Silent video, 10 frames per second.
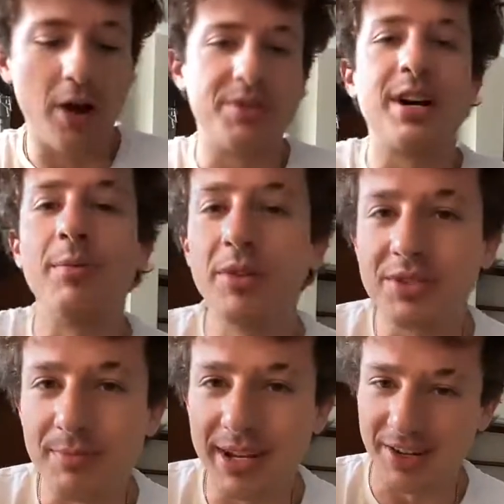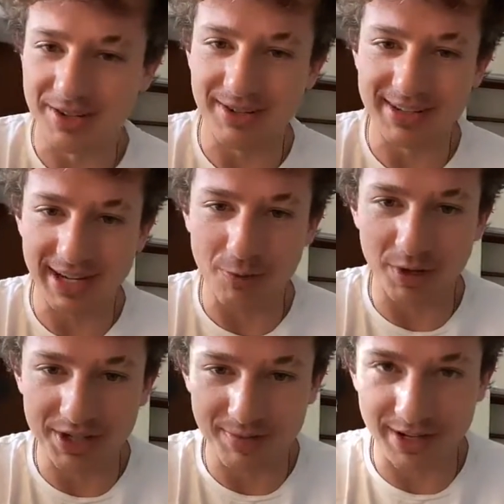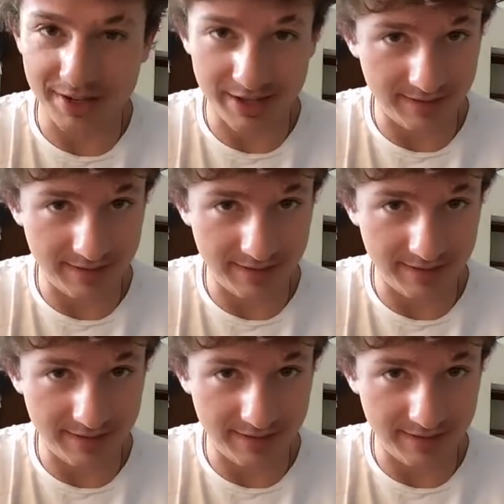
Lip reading: Oh, double diminish. So you take one diminish,